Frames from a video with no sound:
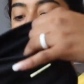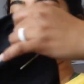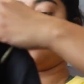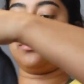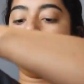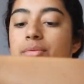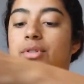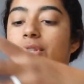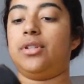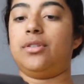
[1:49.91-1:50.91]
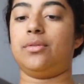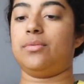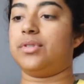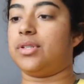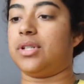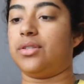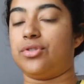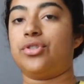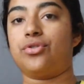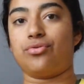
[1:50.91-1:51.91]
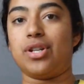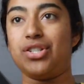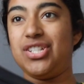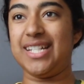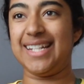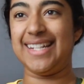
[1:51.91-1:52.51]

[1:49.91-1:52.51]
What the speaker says: They're so cute and they're stretchy.